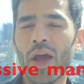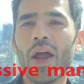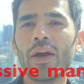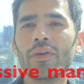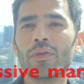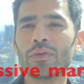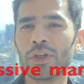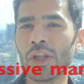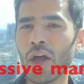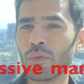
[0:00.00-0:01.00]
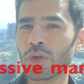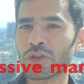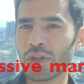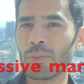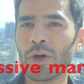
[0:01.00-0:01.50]
And Elon
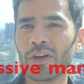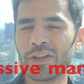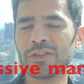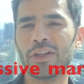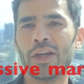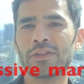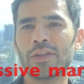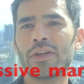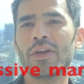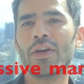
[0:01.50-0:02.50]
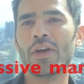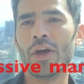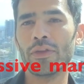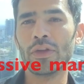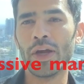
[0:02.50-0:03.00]
would sleep under his desk
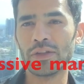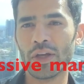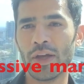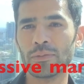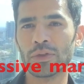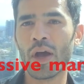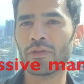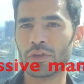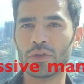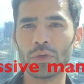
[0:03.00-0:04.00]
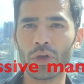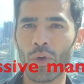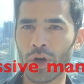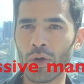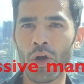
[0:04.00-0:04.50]
in the night times after doing
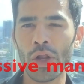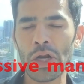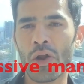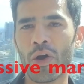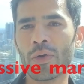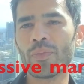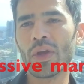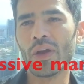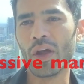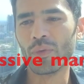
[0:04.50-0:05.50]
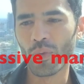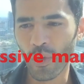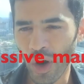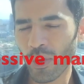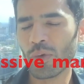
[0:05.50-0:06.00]
coding all night long. And
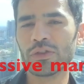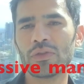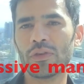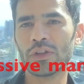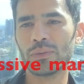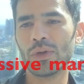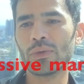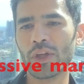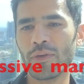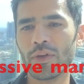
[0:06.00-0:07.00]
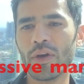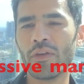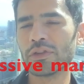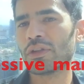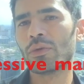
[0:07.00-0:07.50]
whoever was the first one who came into the
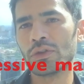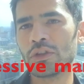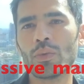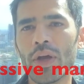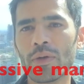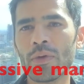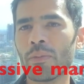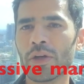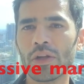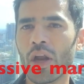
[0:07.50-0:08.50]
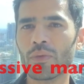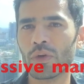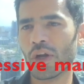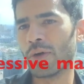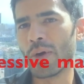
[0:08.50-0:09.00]
office, he would just wake him up, and Elon
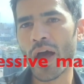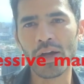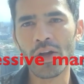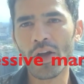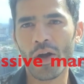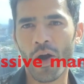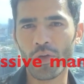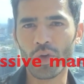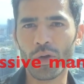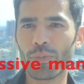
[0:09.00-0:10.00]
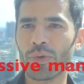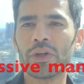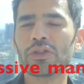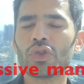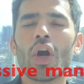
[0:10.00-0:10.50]
would get back onto the
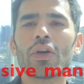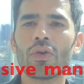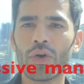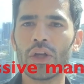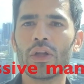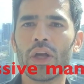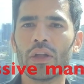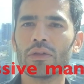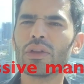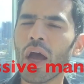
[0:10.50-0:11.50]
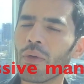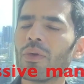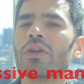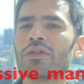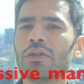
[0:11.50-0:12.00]
computer and start coding again. That
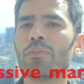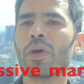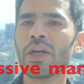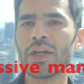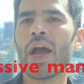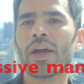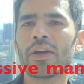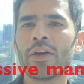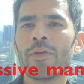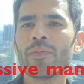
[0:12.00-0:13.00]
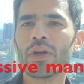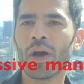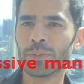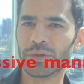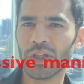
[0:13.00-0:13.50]
was the maniac
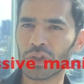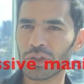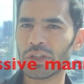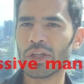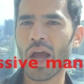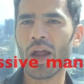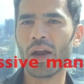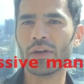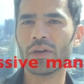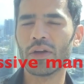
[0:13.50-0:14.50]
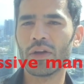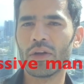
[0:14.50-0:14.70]
obsession he had